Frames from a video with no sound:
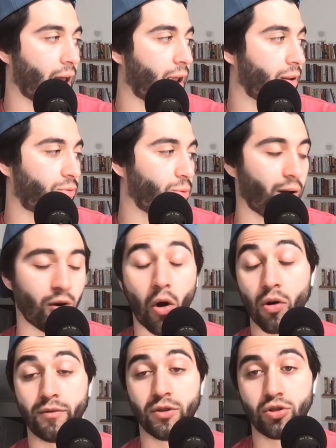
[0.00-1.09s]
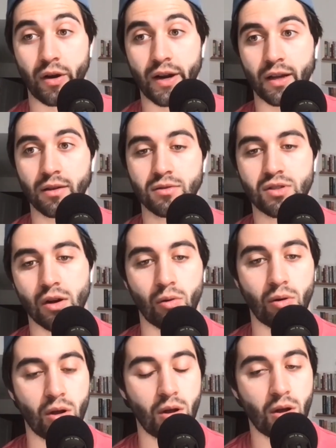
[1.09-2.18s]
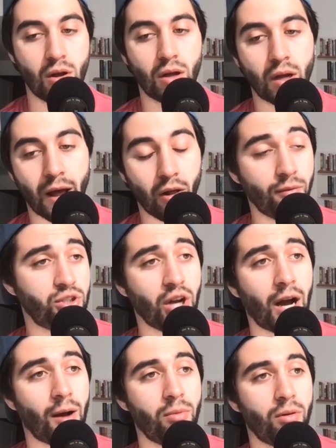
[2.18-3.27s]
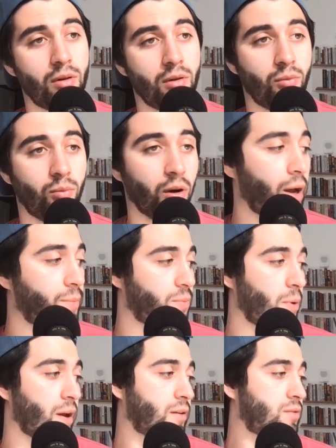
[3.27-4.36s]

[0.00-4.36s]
throughout all of your training. So, hell of a job. We're hyped, man.